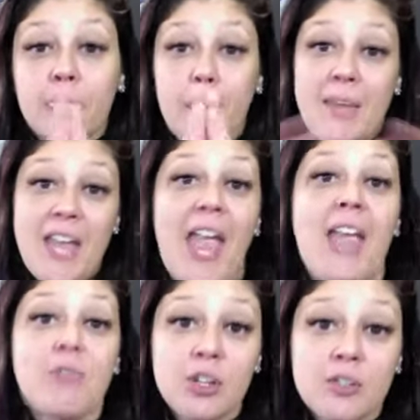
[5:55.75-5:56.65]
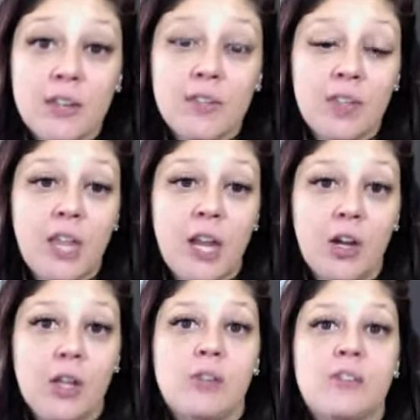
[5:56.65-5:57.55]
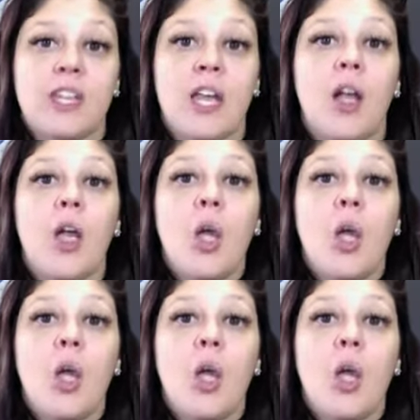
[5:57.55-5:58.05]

behaviors that they're using,